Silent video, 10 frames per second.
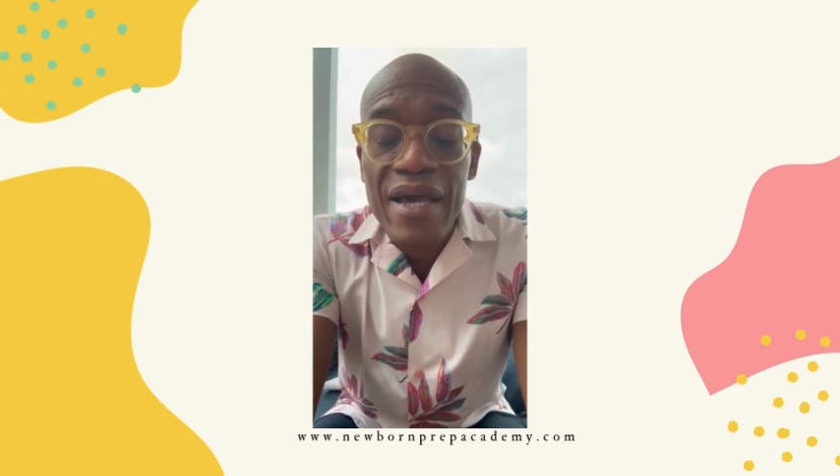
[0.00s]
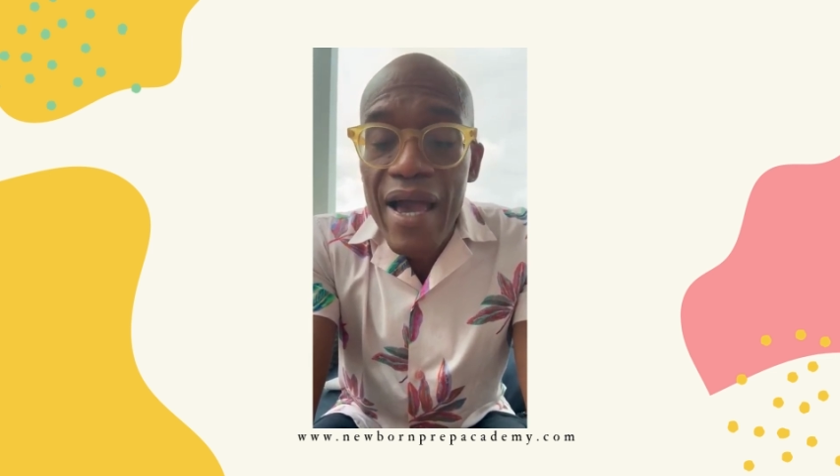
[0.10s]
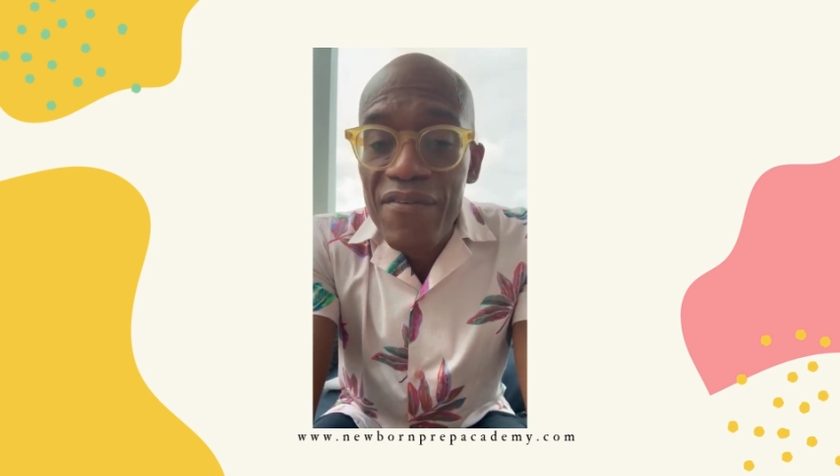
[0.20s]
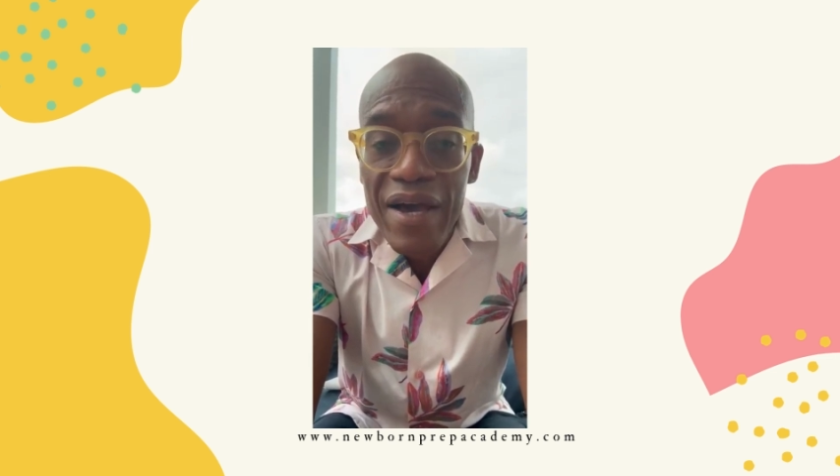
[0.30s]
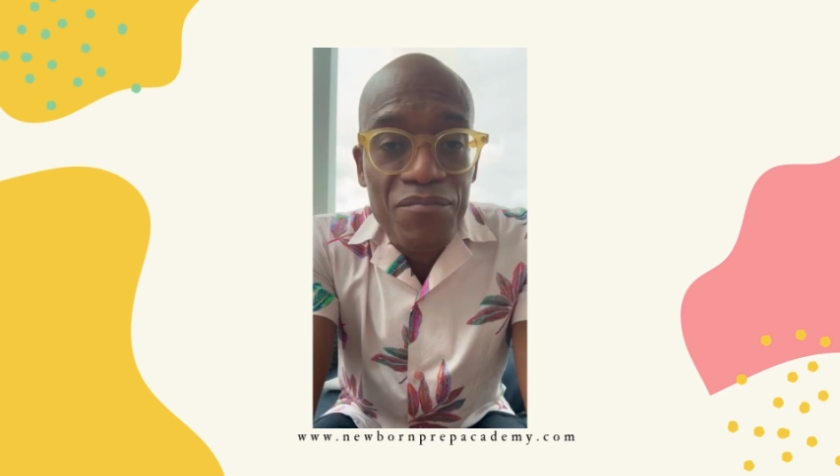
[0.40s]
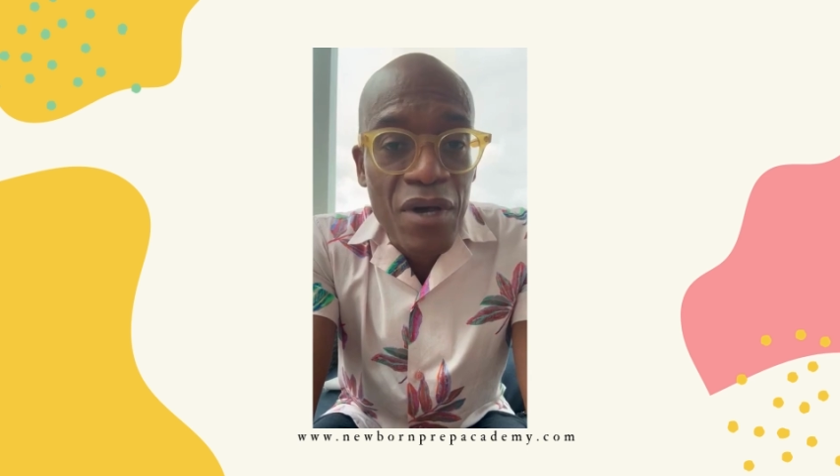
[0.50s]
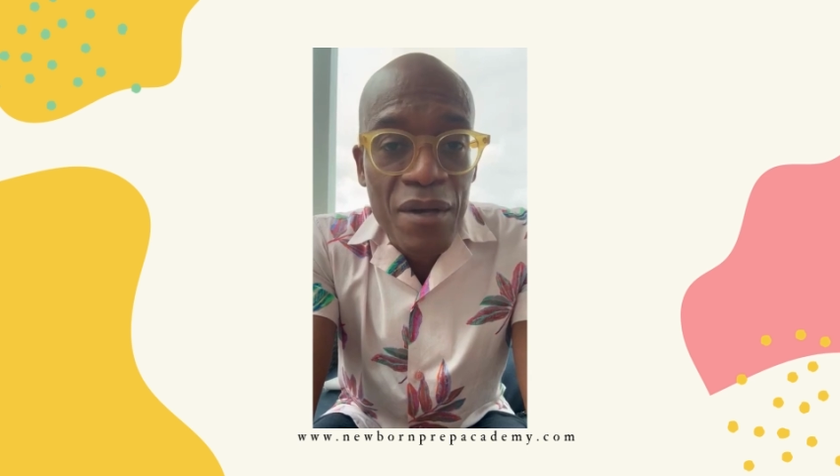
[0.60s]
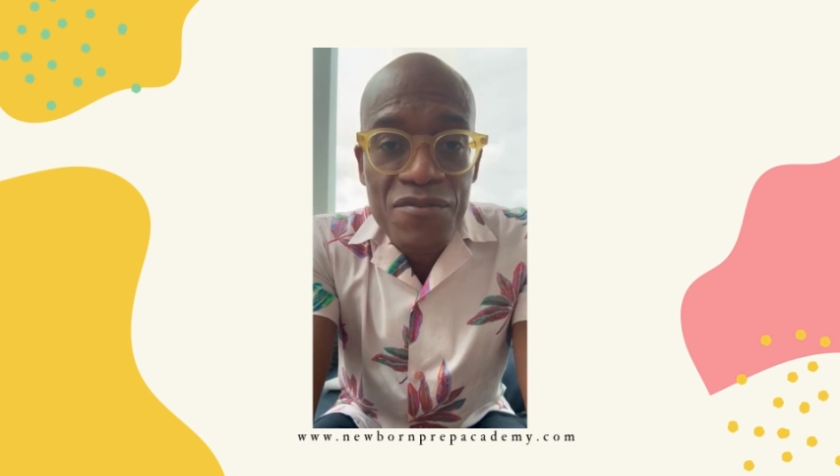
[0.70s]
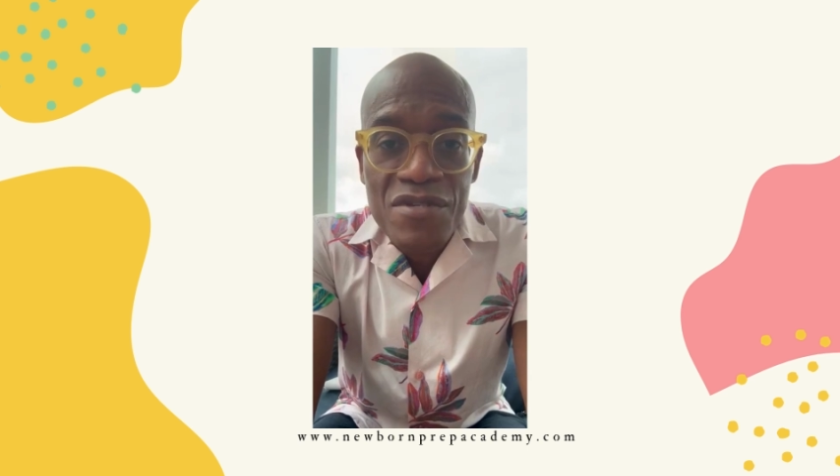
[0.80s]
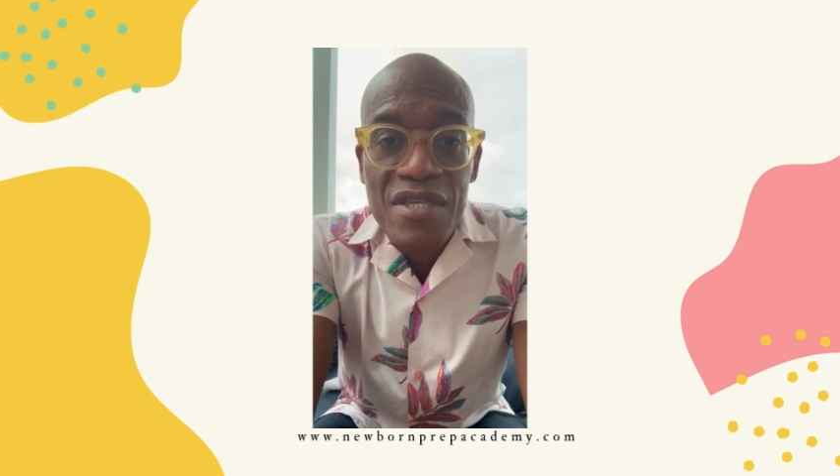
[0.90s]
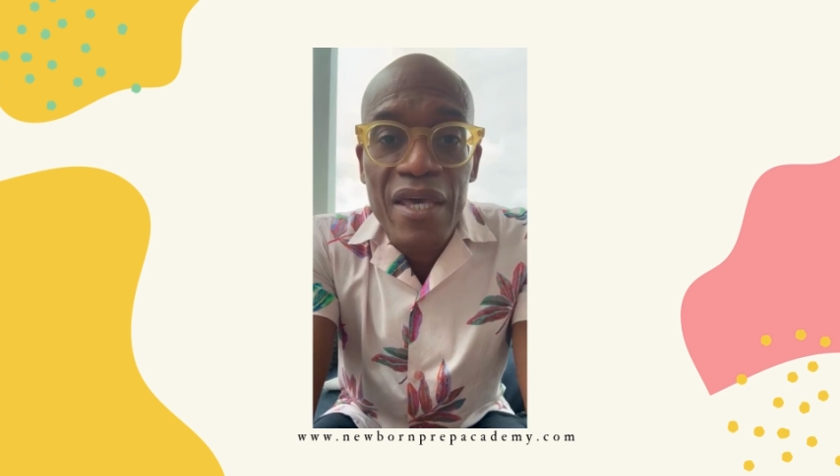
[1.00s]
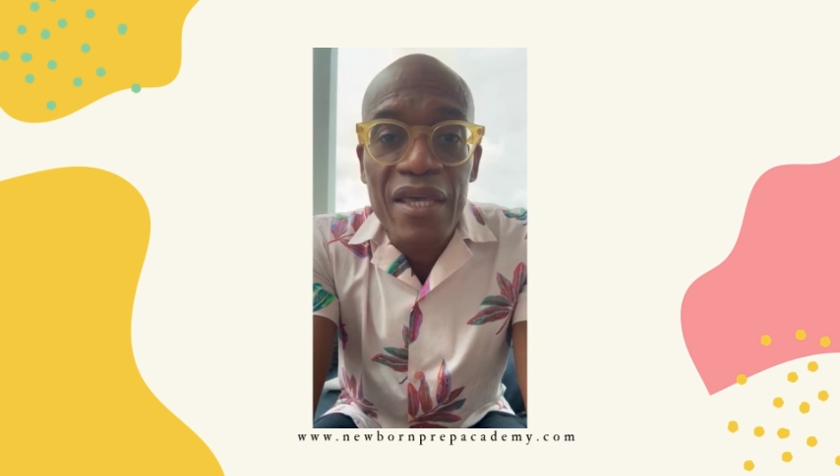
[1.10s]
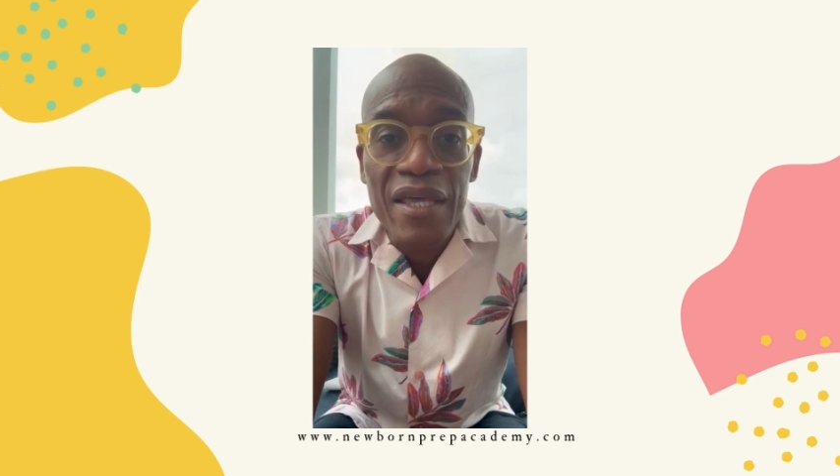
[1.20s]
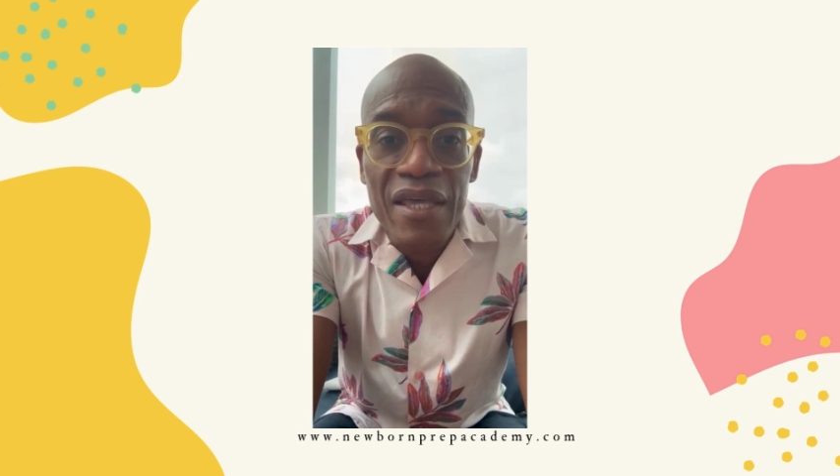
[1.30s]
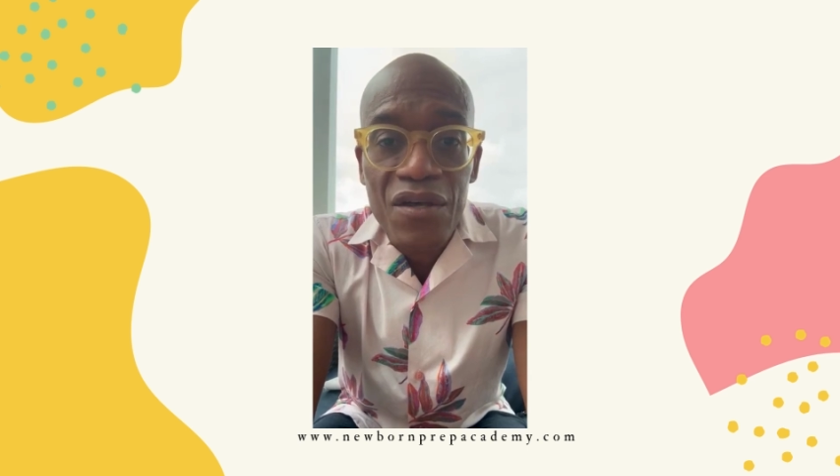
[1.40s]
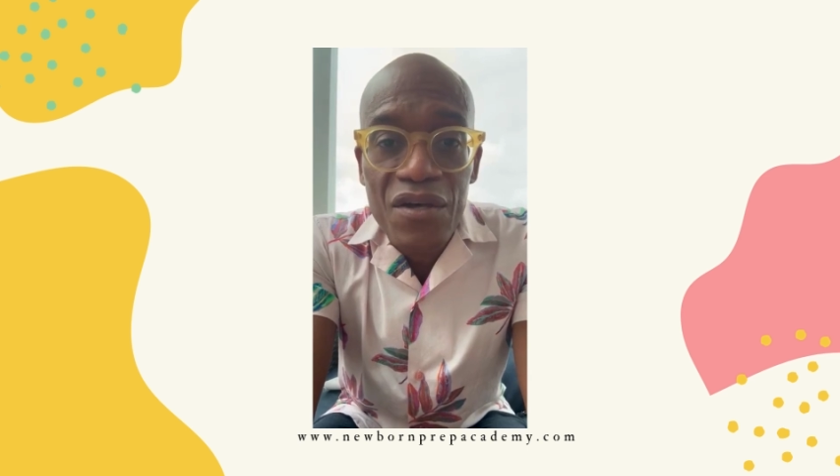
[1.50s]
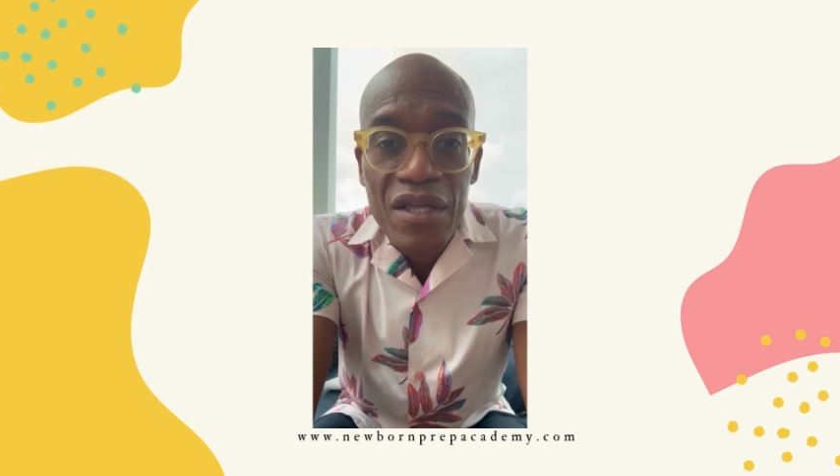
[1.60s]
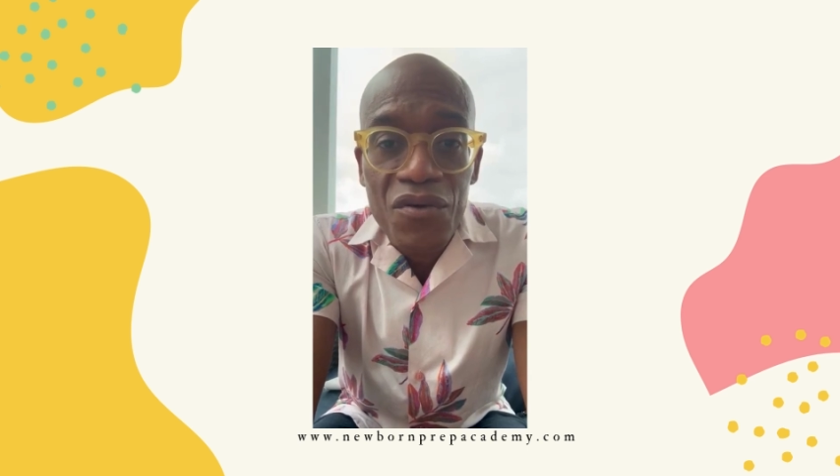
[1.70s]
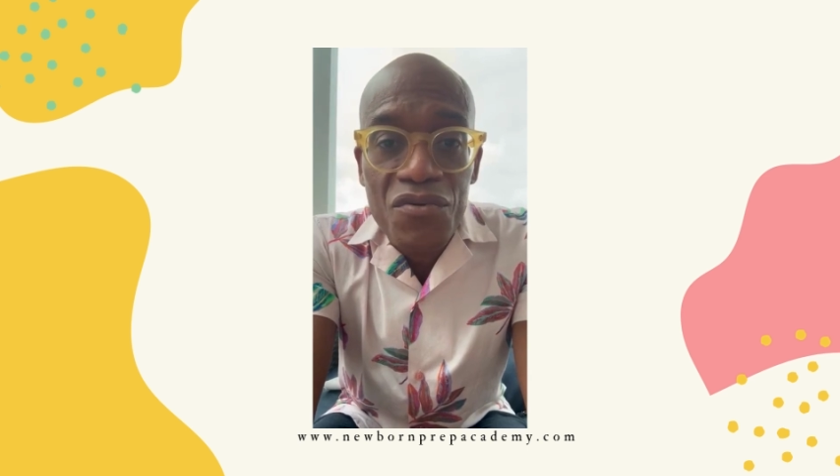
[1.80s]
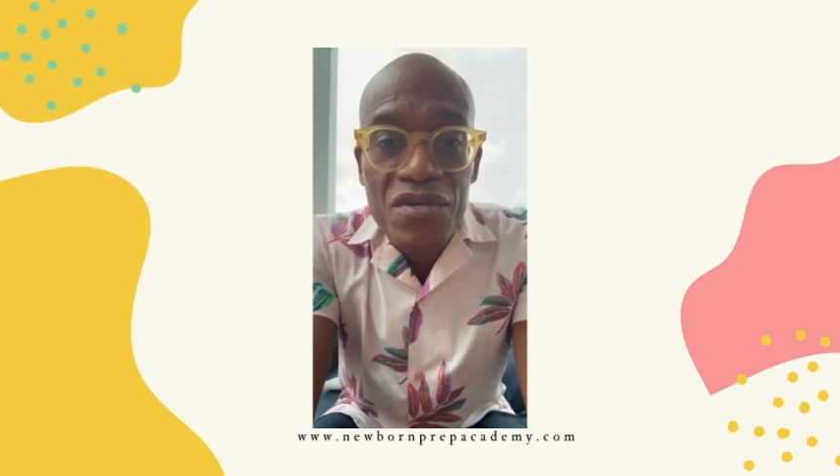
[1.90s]
I have had moms
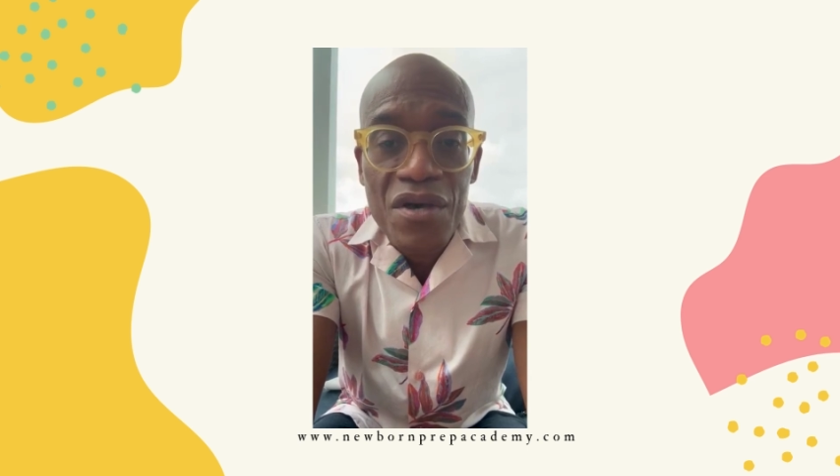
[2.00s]
who